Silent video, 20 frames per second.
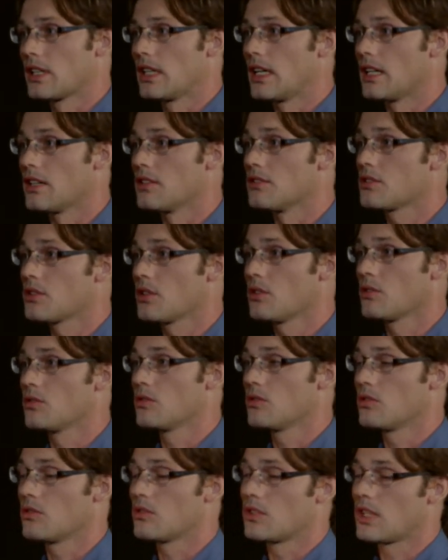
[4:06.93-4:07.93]
And so
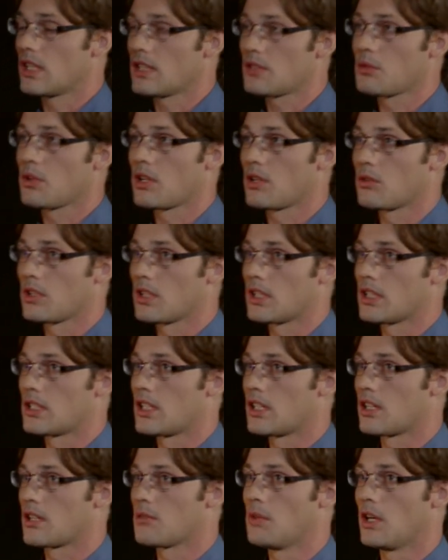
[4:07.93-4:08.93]
that's what I want to
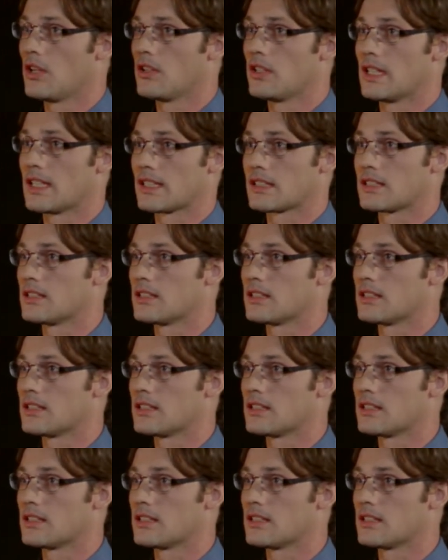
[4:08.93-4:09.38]
talk about next,